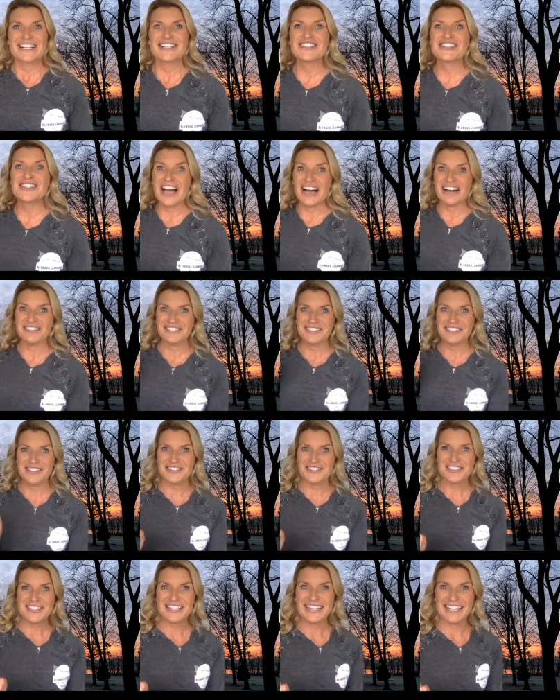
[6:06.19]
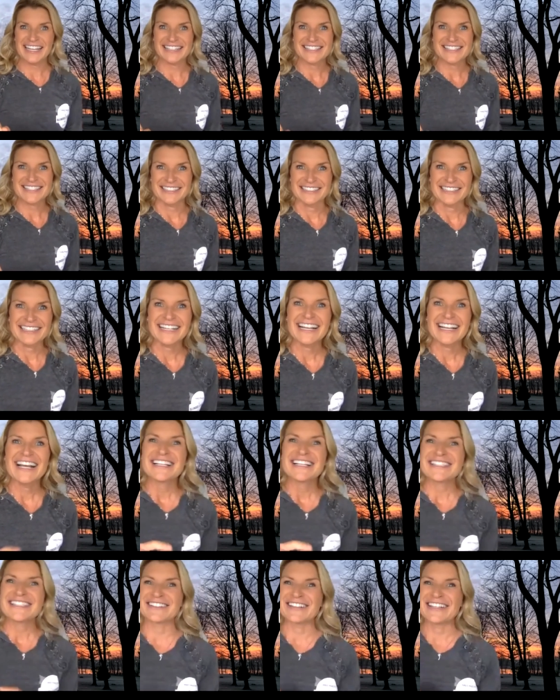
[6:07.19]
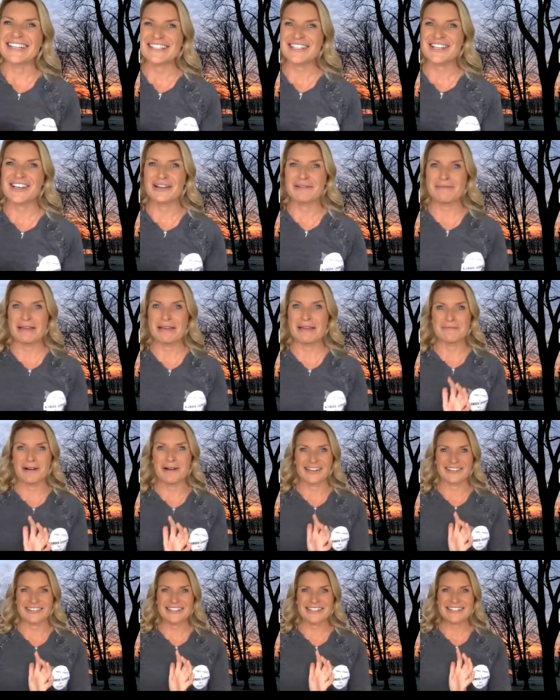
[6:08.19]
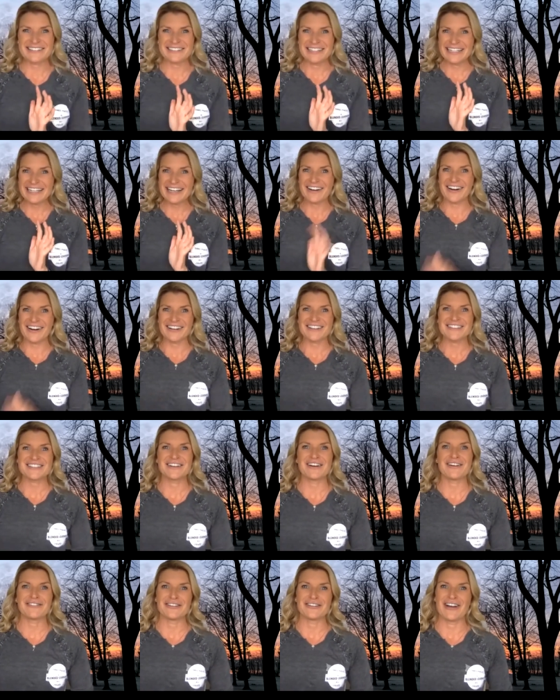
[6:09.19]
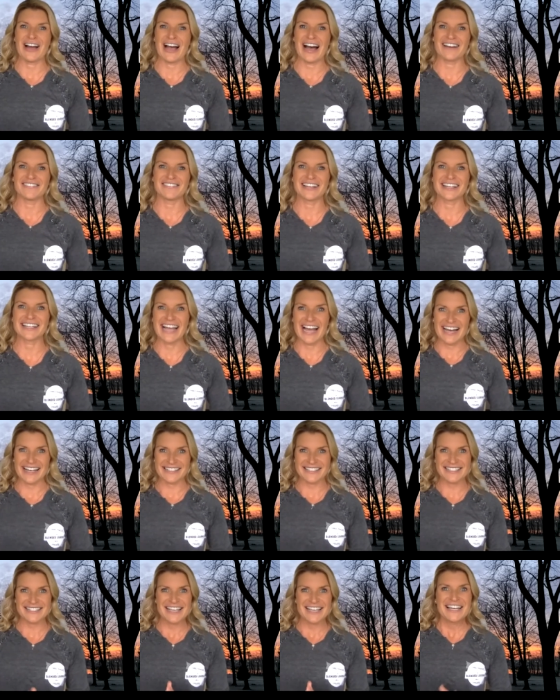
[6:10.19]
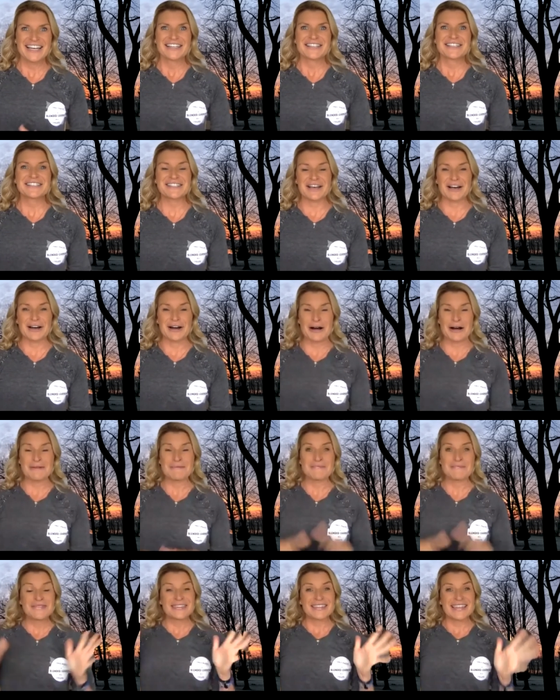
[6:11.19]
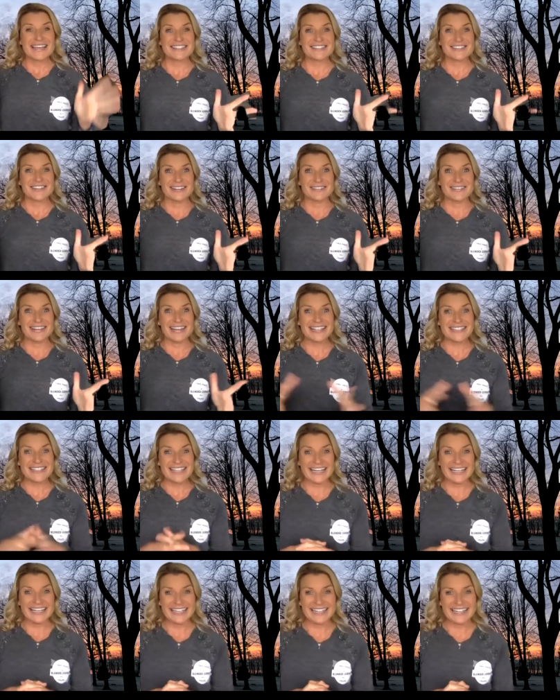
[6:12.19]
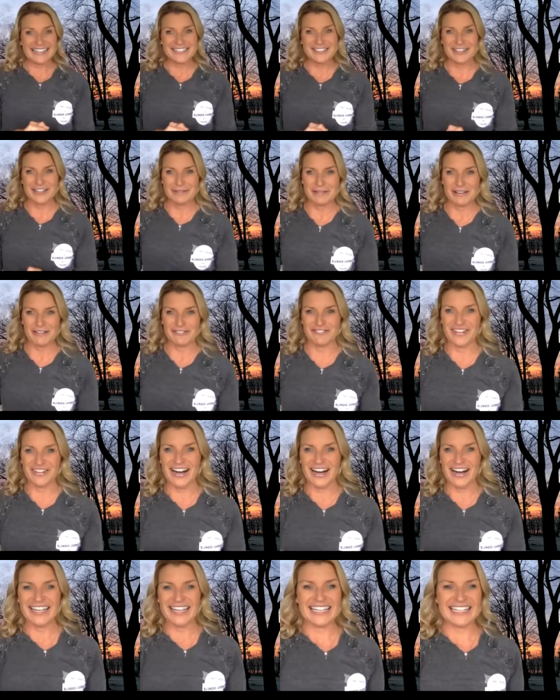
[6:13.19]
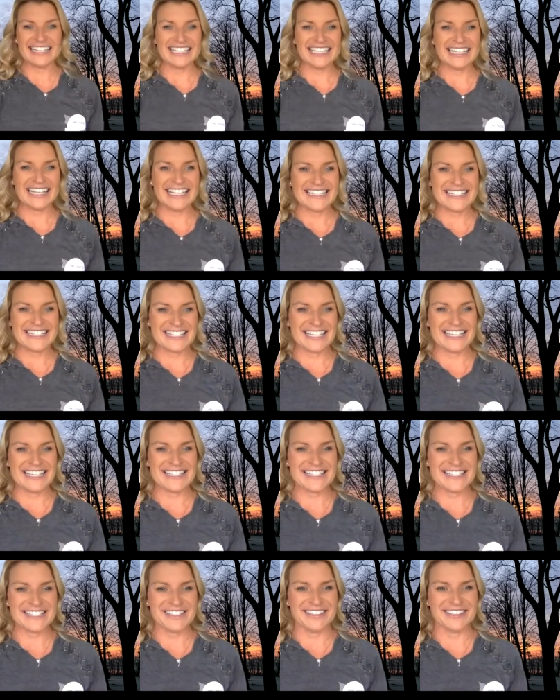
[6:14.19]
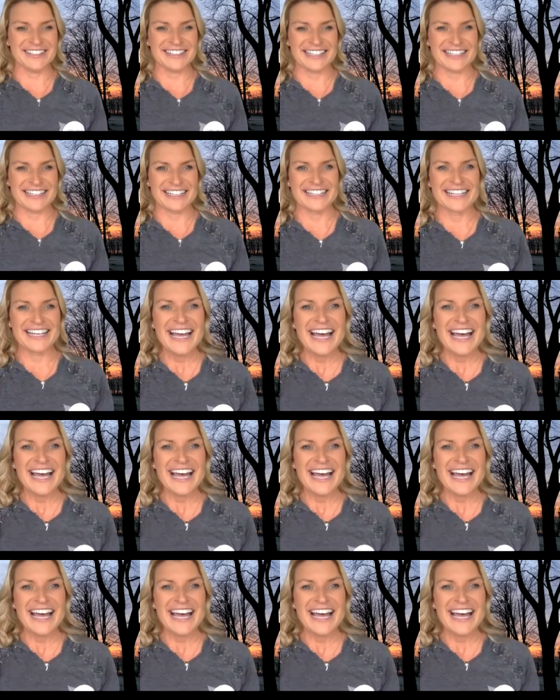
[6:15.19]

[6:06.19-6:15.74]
Jeff knows the answer, so he's going to be monitoring also if you have a guess. So it's going to be exciting, it's going to be fun. Let's get started.